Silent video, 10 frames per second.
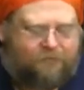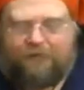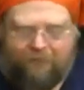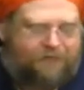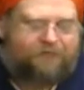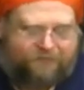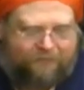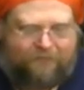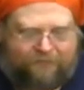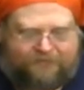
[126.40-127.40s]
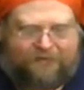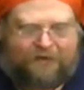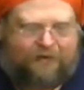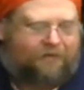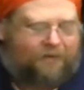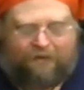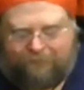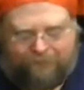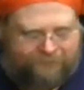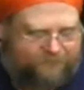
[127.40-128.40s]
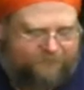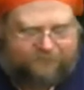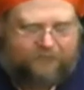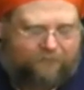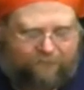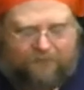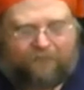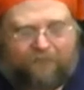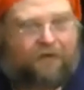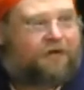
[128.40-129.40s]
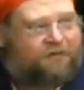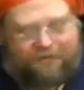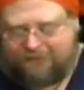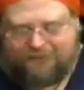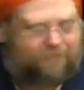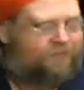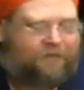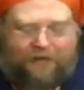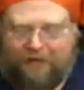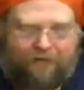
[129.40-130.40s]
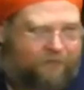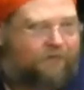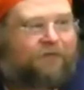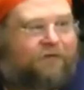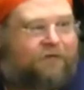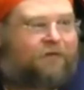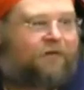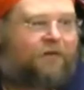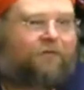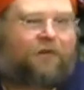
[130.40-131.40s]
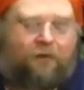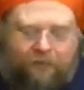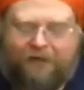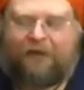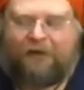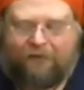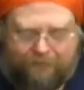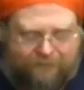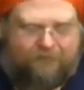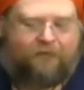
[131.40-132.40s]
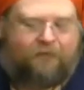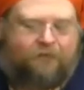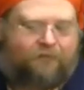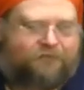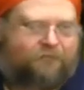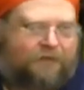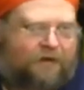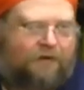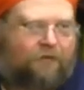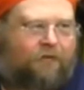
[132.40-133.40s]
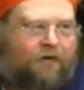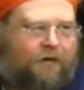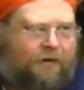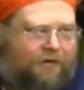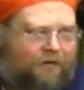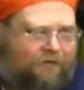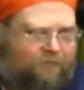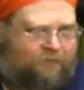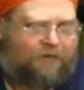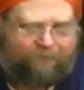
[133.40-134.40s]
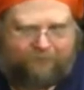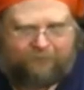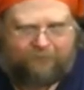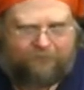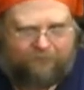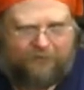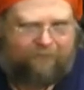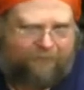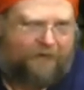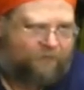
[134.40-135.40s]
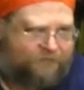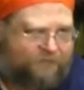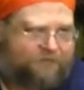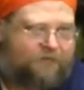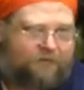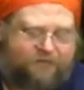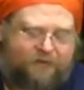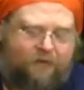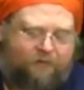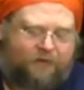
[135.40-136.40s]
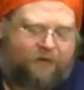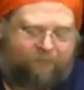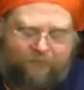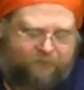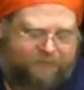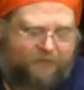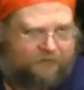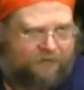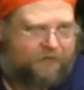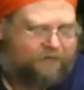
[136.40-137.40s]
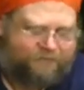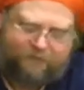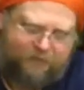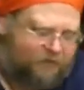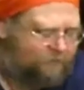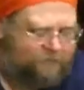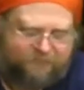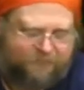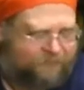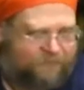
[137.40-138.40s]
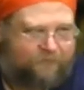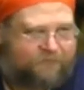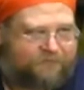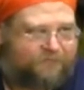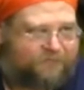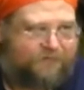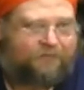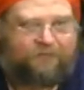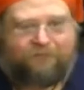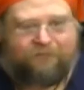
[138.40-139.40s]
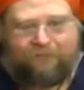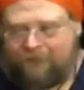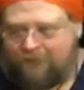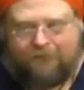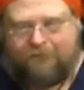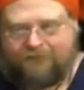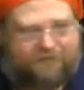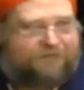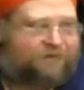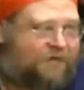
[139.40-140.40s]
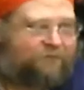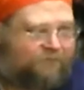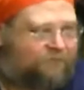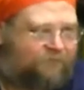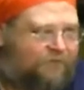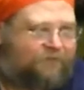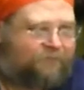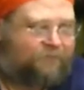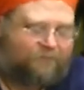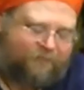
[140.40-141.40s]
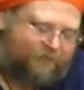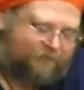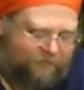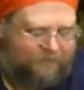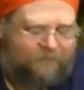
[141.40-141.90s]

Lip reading: So anyway, so somebody will say, I've been using Nag Champa, blah, blah, blah, I need something, anything. And I'm like, okay. So now you have to kind of backwards engineer and say, okay, have you used anything else? Like, no, I've been using Nag Champa since 1967 or whatever. And I'm like,